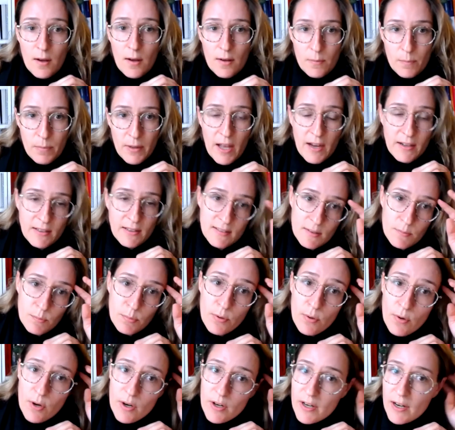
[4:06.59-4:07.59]
Black Sea
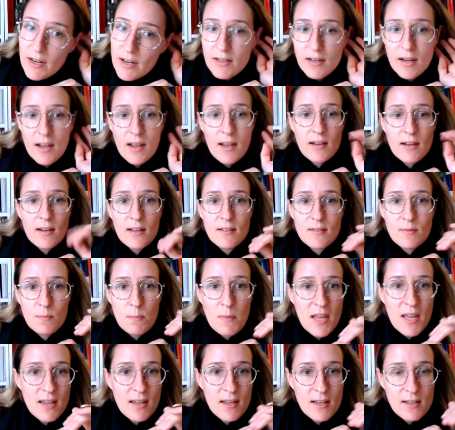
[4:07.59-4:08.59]
port and is
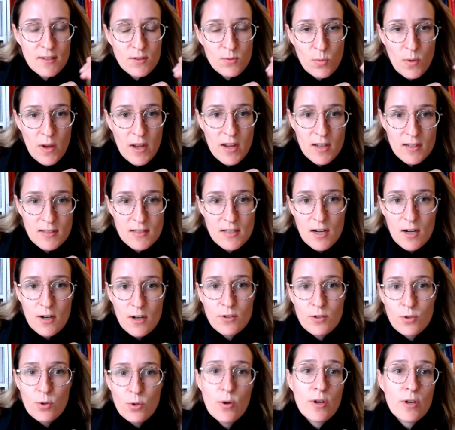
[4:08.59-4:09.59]
making its way in
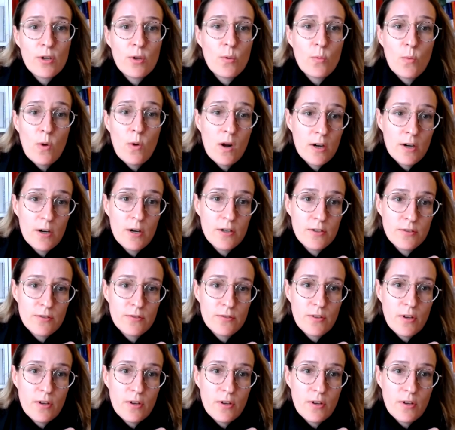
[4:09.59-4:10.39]
territorial waters